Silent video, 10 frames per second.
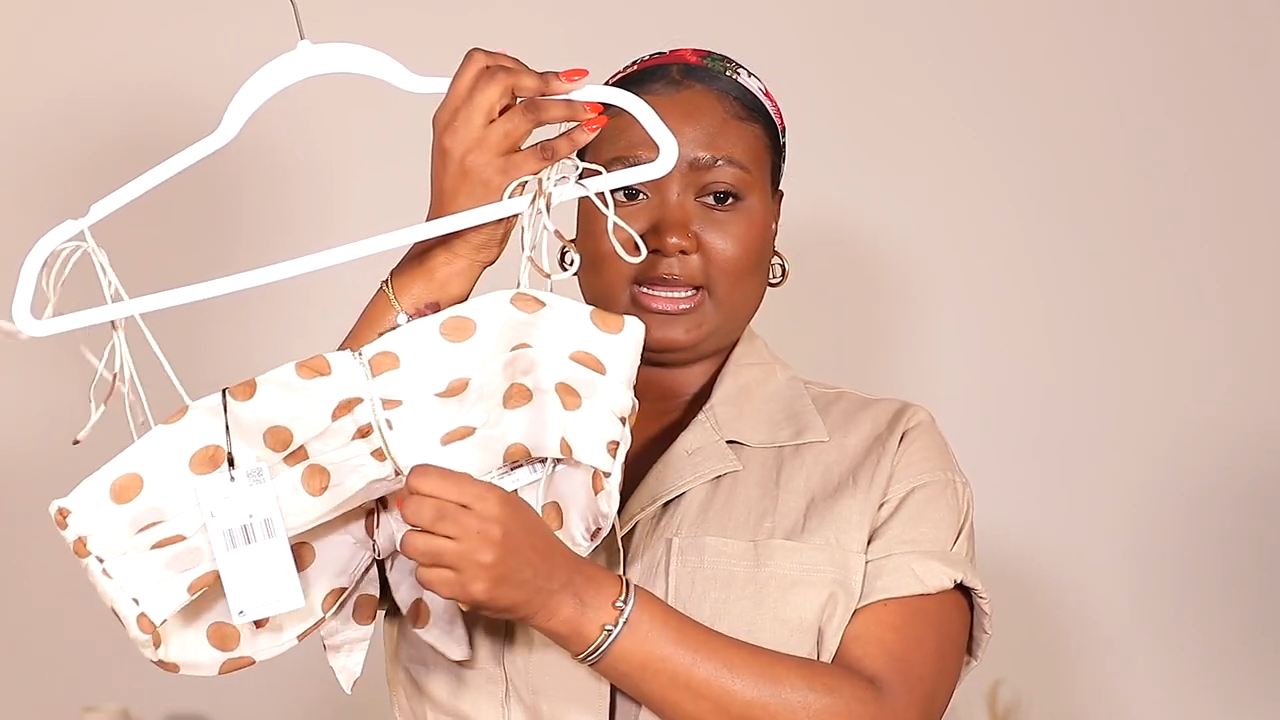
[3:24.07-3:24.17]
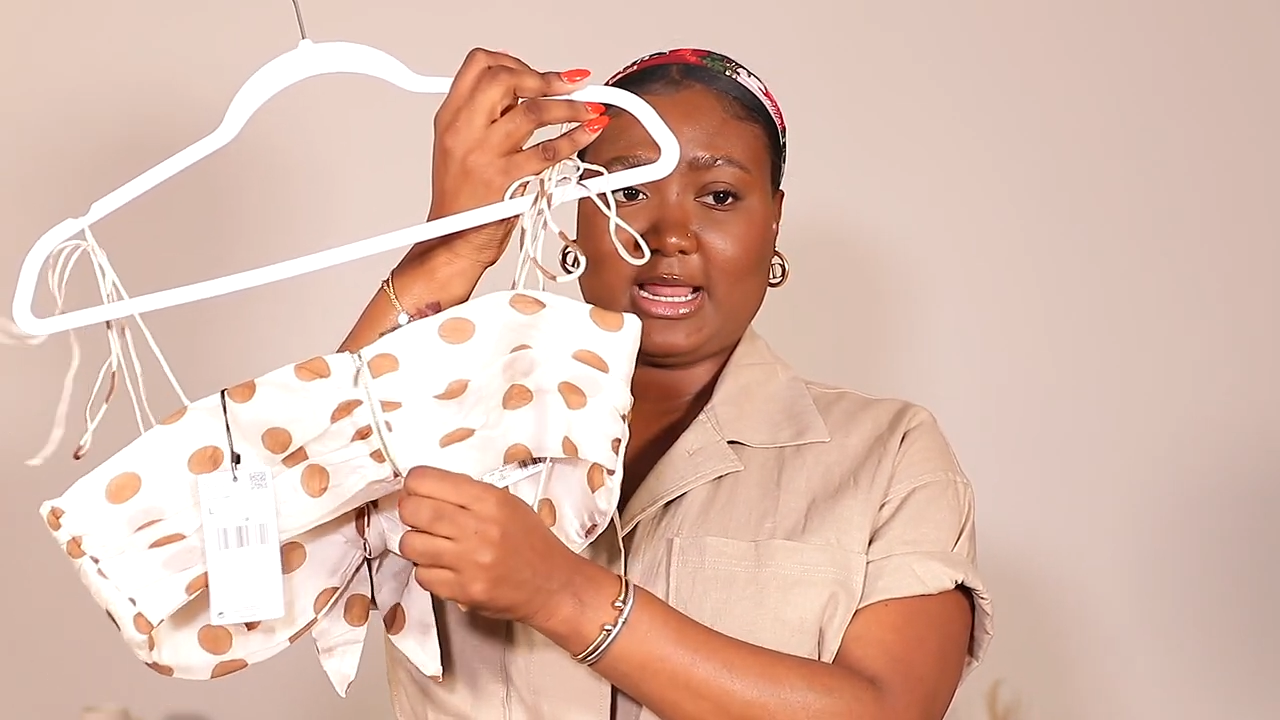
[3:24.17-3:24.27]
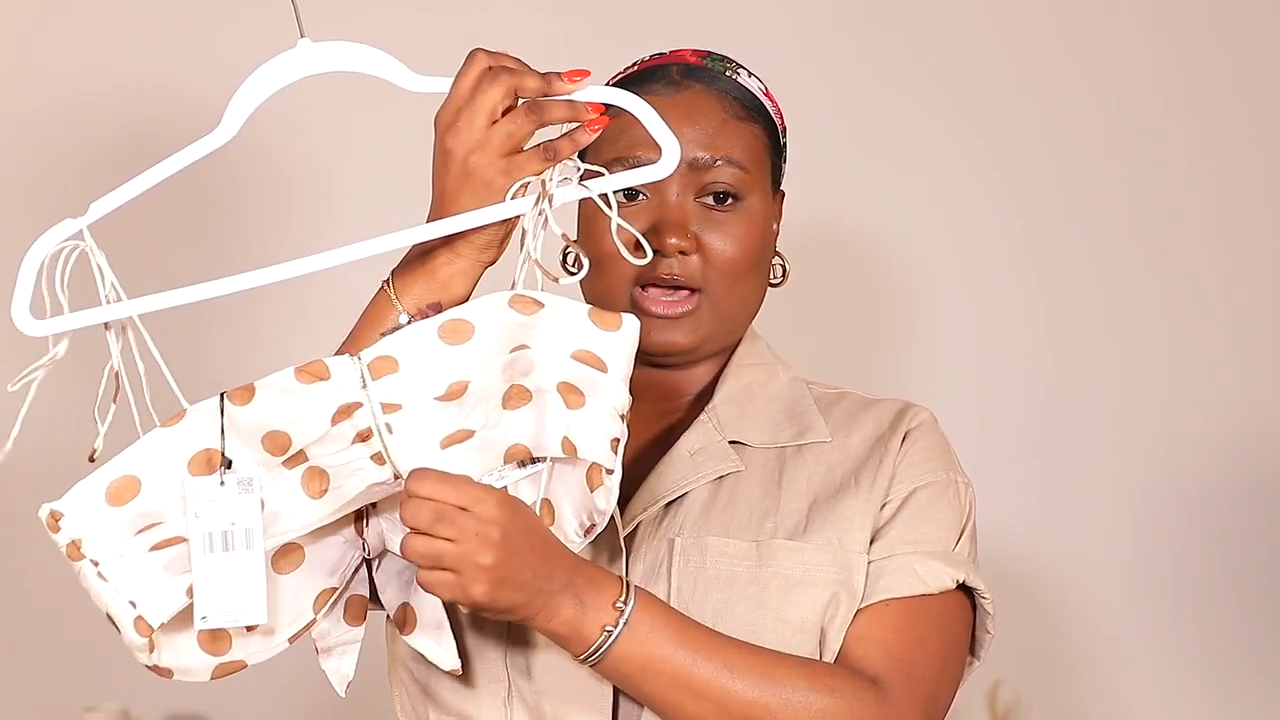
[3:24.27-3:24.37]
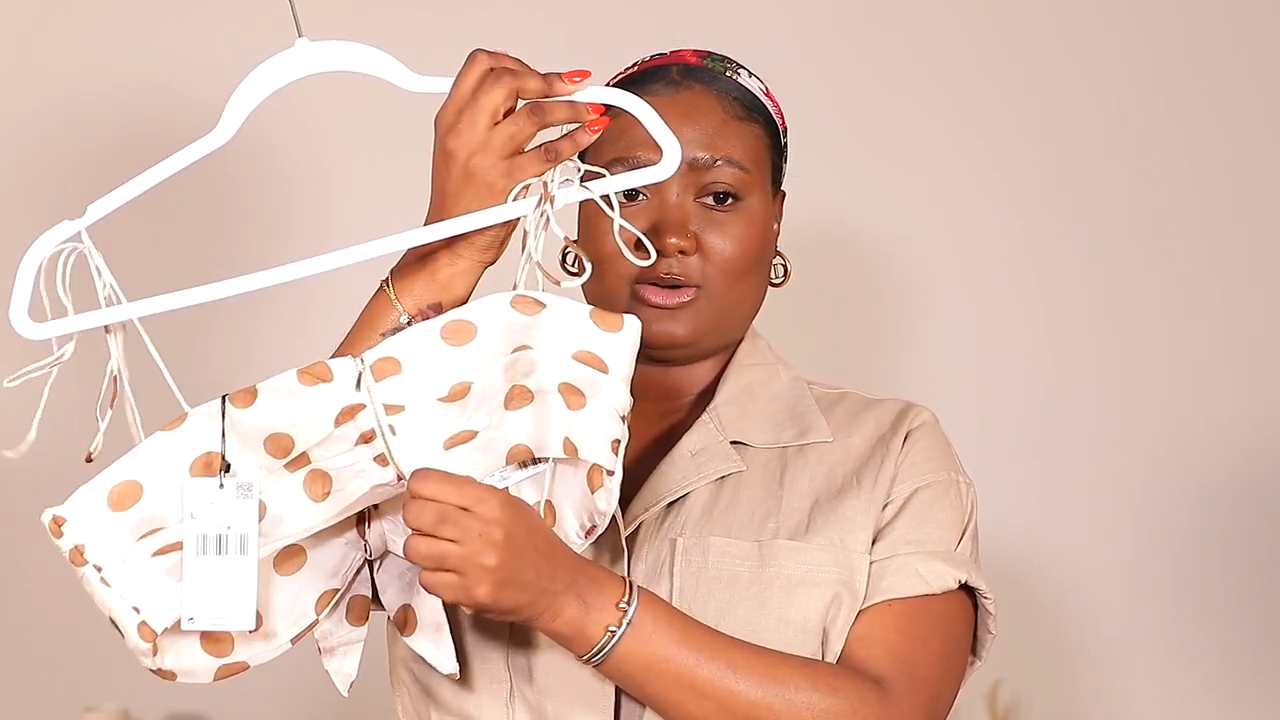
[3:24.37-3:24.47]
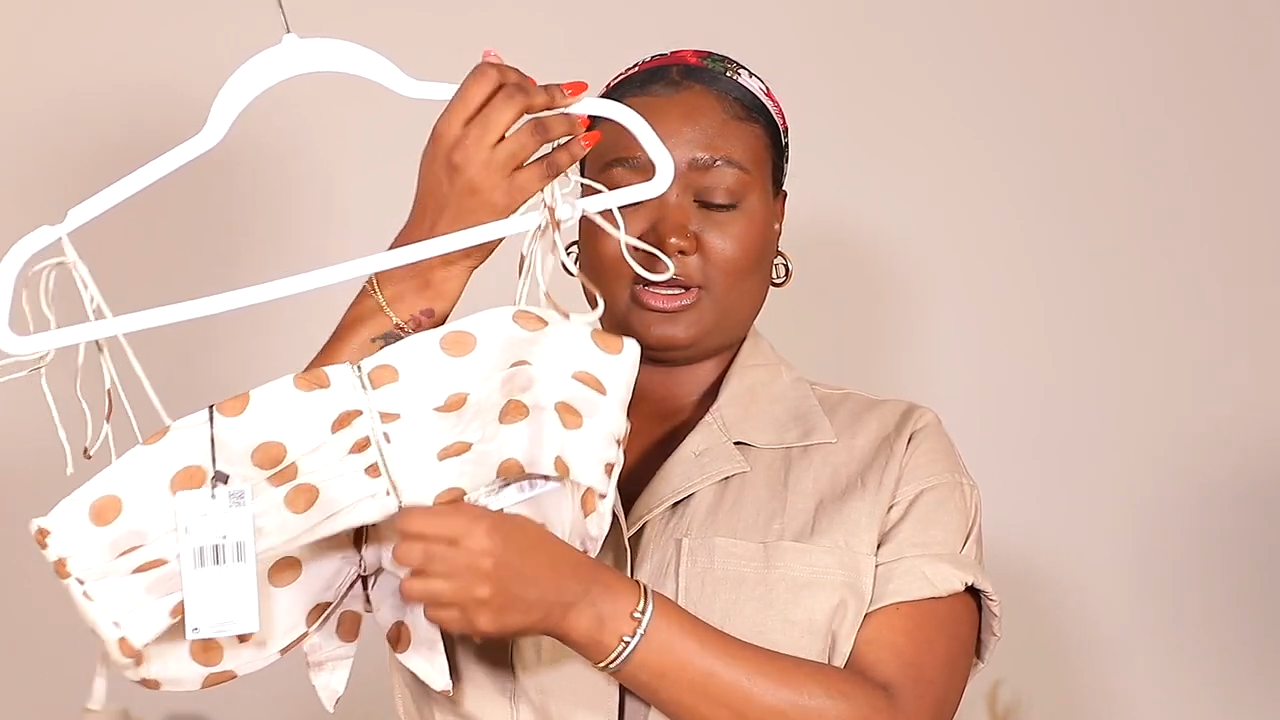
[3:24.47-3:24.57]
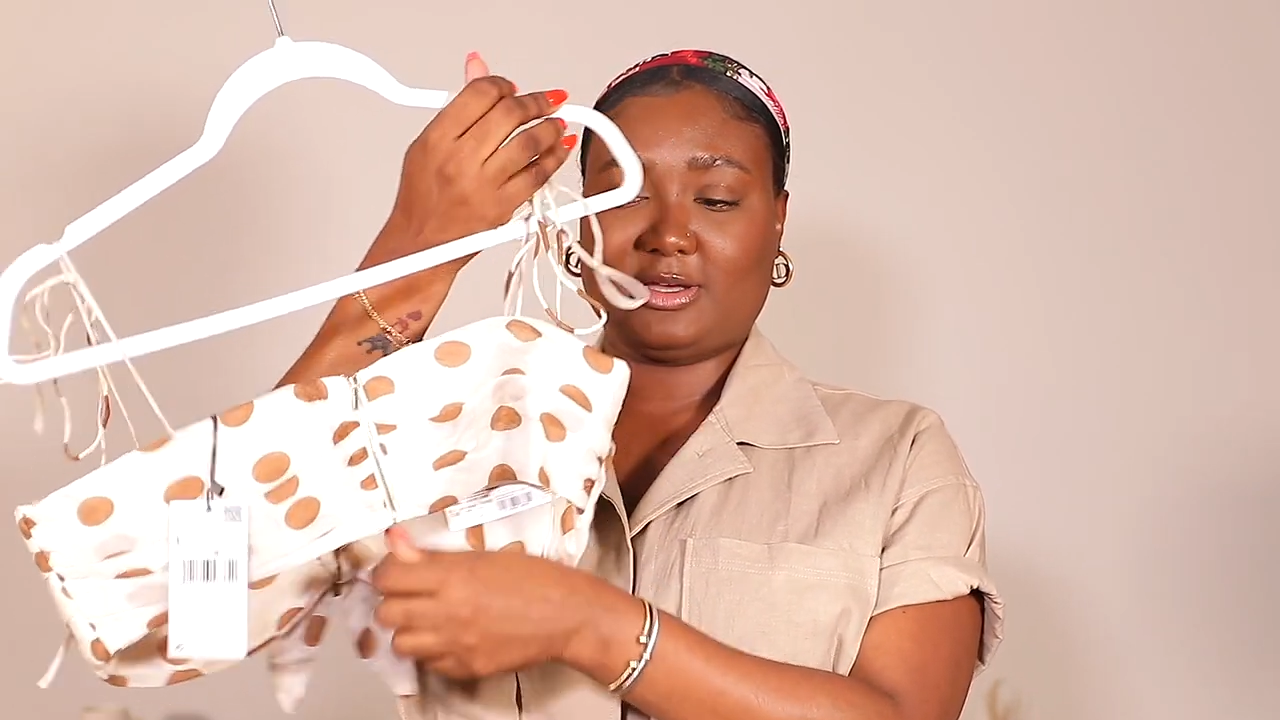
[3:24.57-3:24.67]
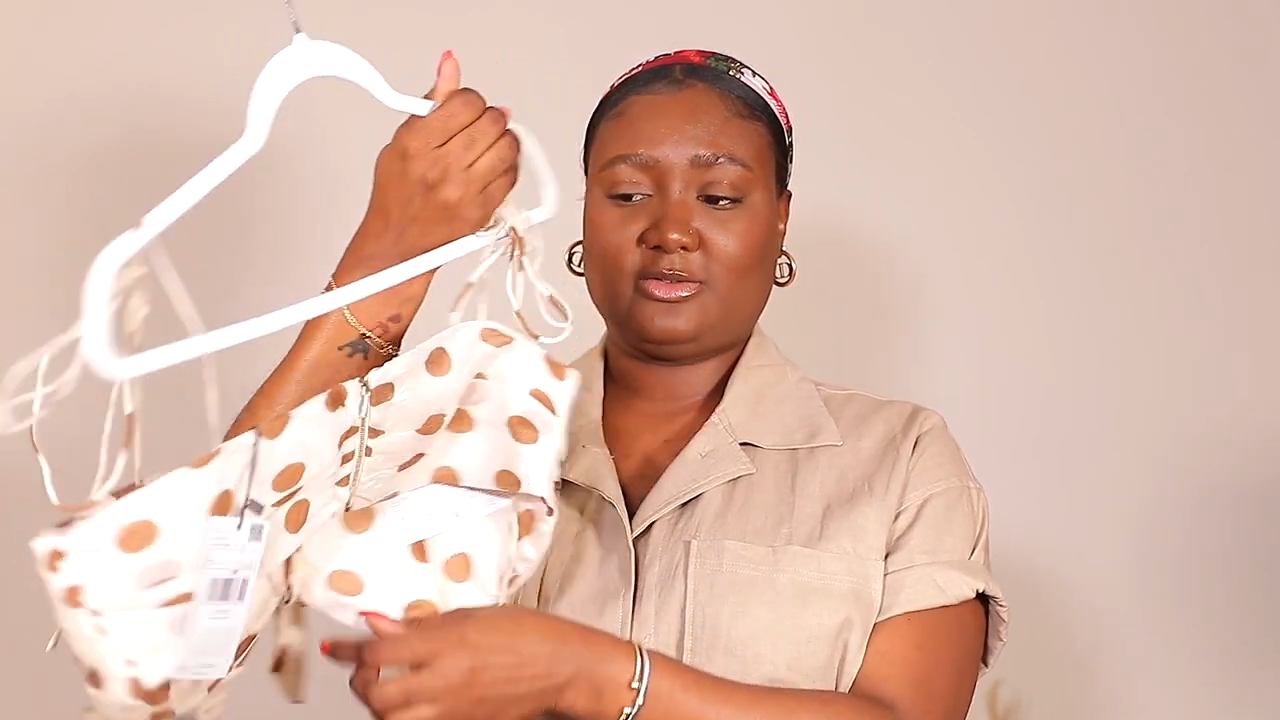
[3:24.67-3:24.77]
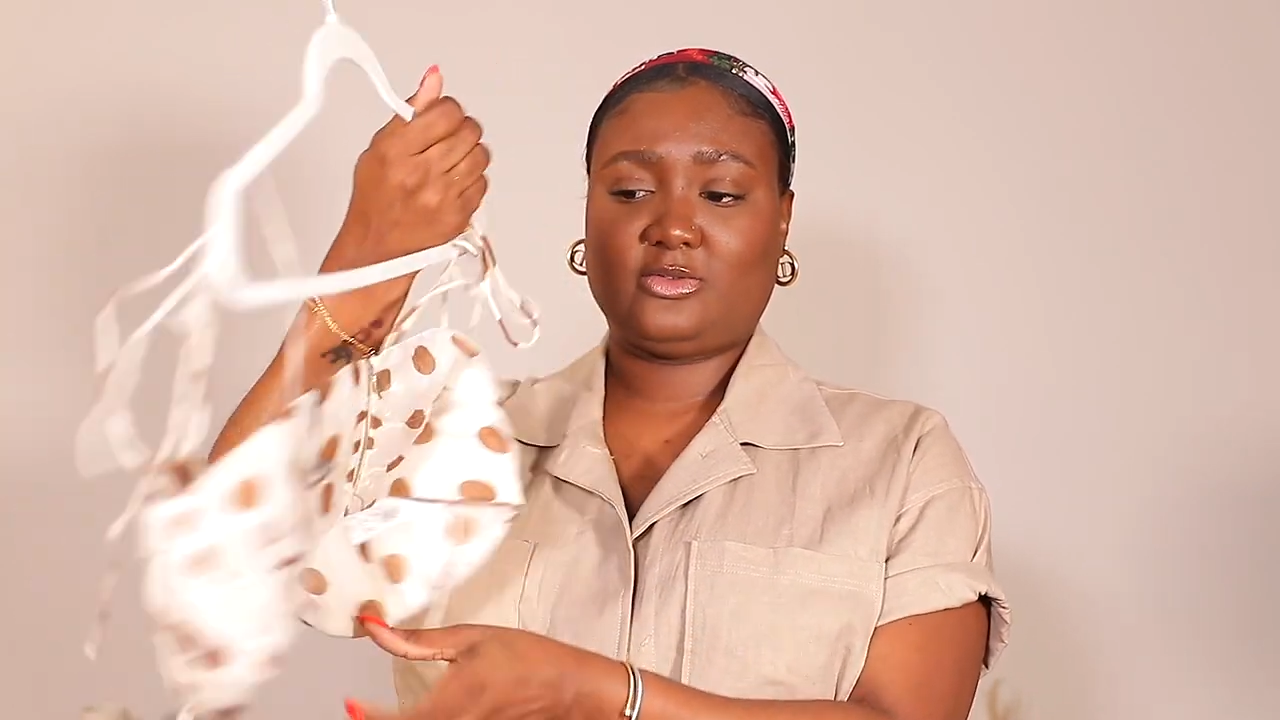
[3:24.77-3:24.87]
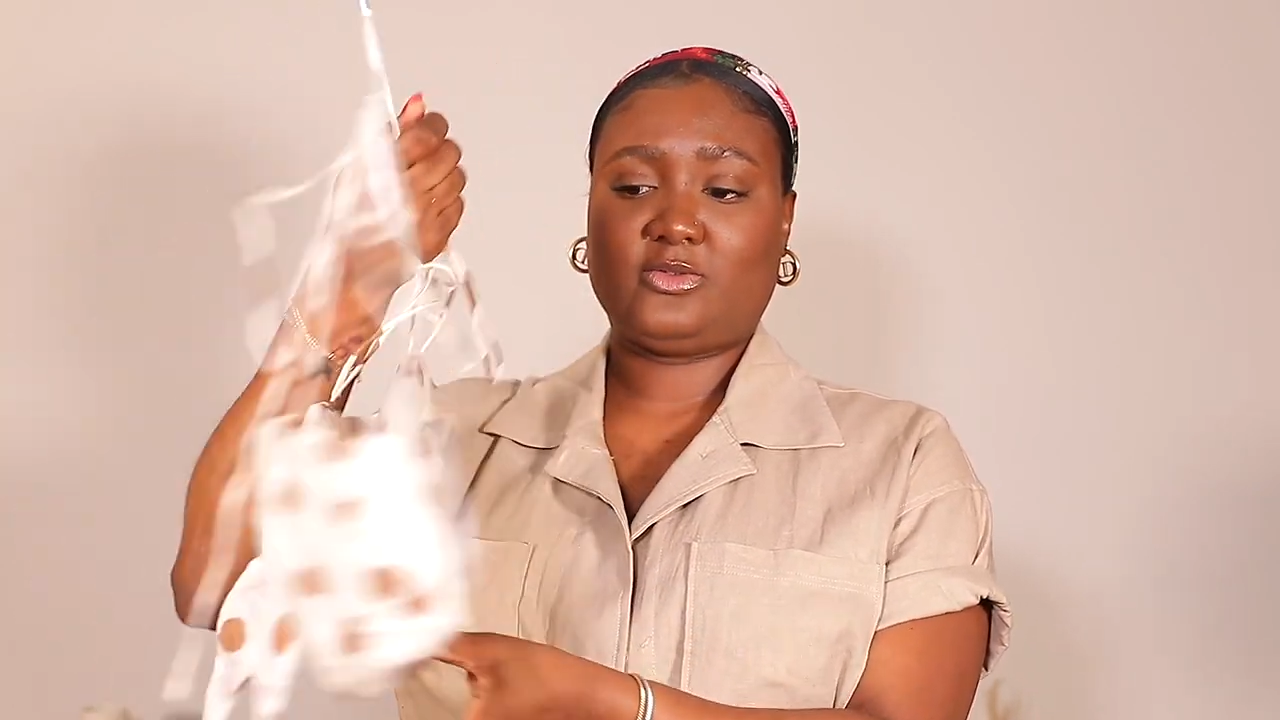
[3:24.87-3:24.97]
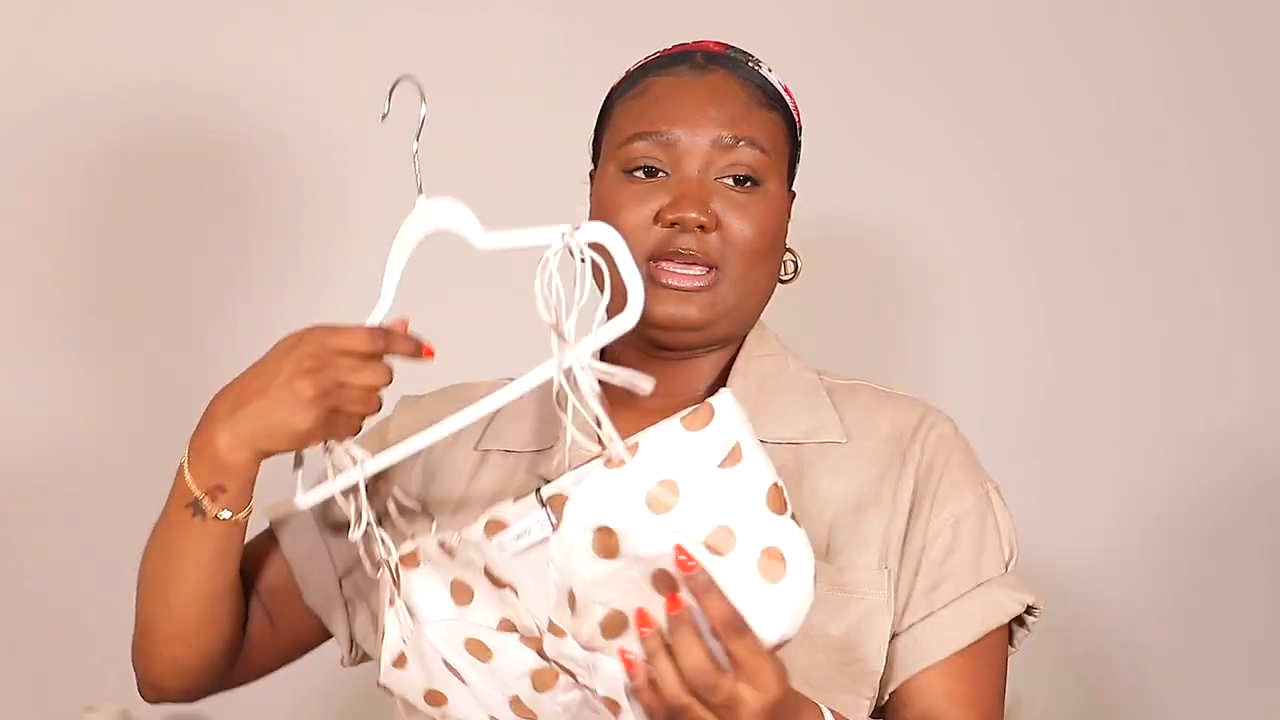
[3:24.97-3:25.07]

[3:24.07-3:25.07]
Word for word: and out of.